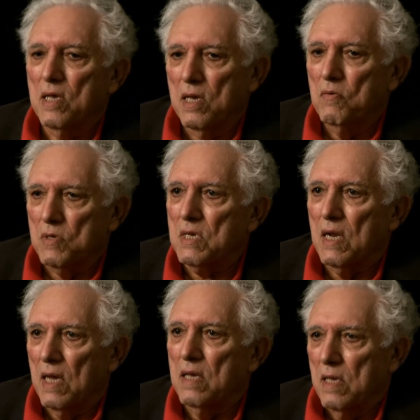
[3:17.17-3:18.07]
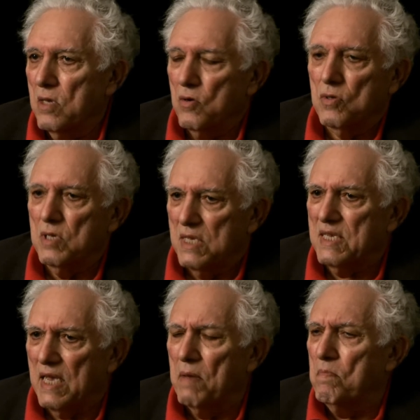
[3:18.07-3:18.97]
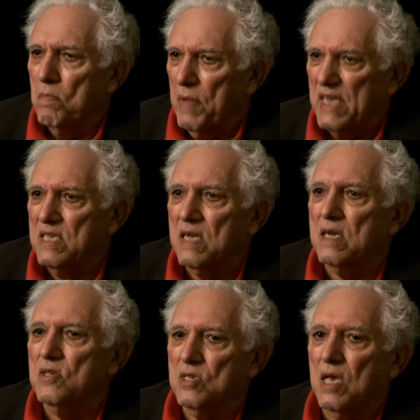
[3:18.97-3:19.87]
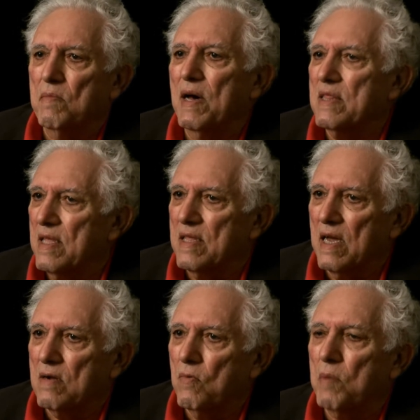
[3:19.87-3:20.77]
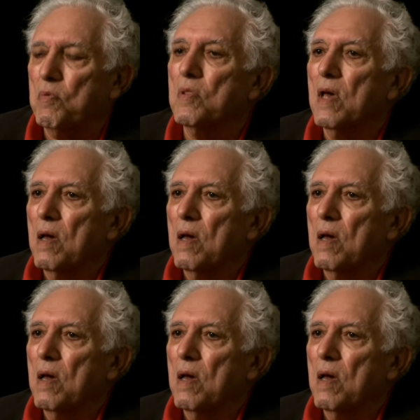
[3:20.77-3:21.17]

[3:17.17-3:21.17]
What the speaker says: It was, the same, basically the same anti-tank weapon,